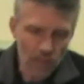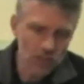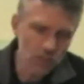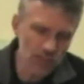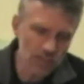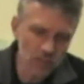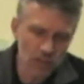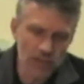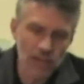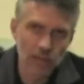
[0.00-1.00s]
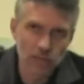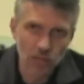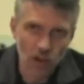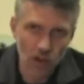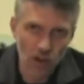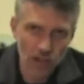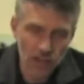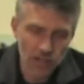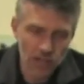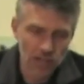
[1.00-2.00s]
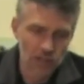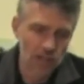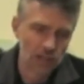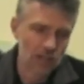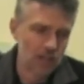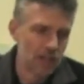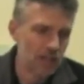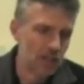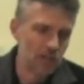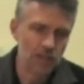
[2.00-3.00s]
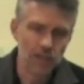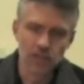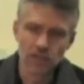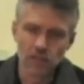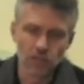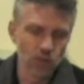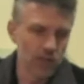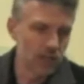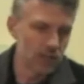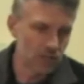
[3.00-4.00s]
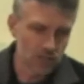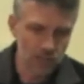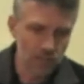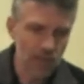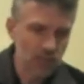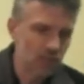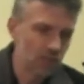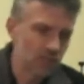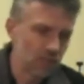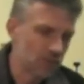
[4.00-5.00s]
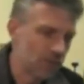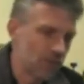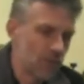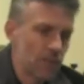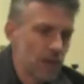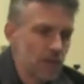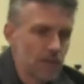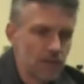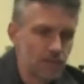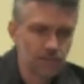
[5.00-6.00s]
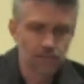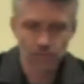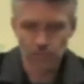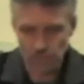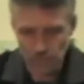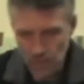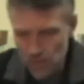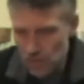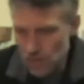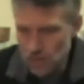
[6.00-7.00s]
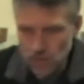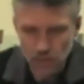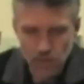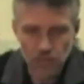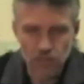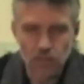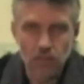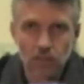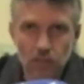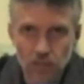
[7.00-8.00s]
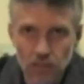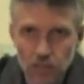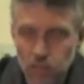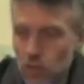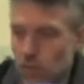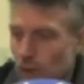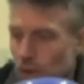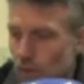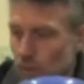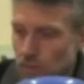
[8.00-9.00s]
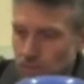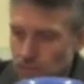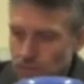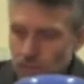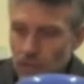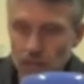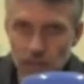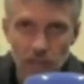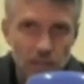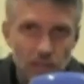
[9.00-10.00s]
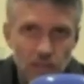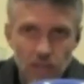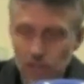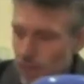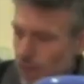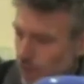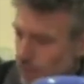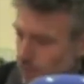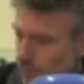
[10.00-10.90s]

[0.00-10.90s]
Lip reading: especially when it comes to height, because if we can just imagine for a moment that this blue bowl, this is the pattern.